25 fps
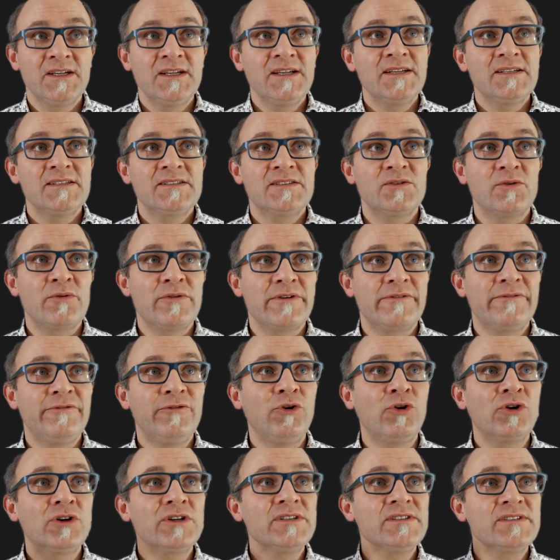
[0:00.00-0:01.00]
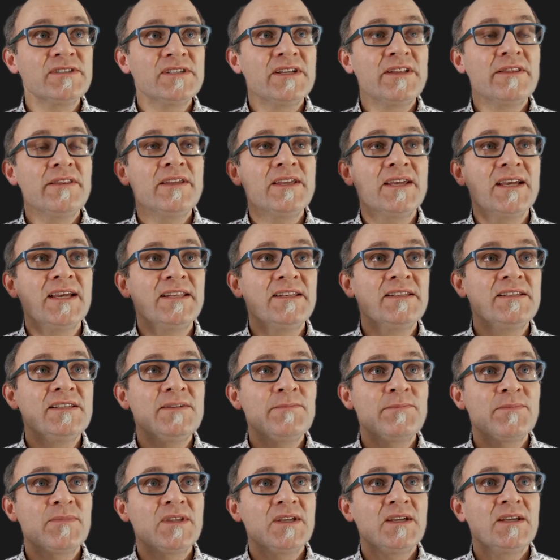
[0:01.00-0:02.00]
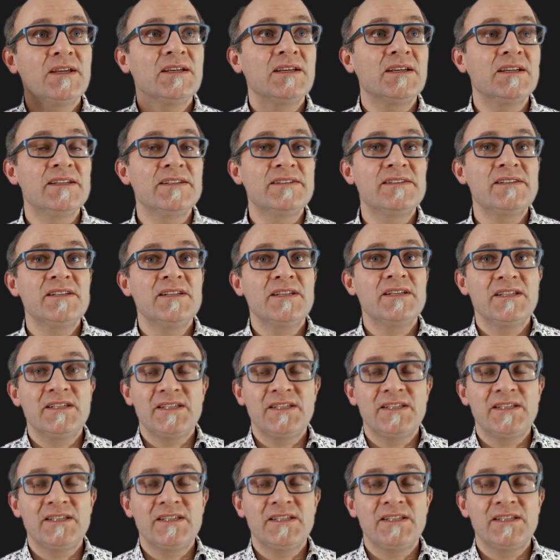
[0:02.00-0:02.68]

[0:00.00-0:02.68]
So the force in the end is